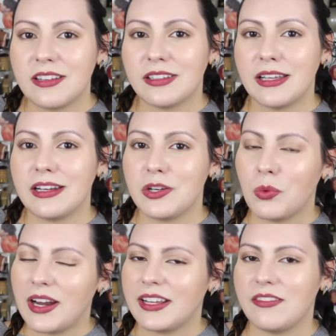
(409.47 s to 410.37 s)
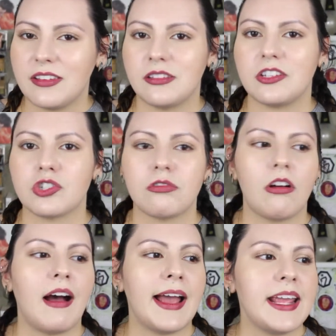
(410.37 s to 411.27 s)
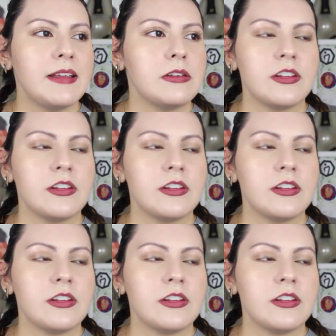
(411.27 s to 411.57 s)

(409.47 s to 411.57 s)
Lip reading: skin and you want to give this a try,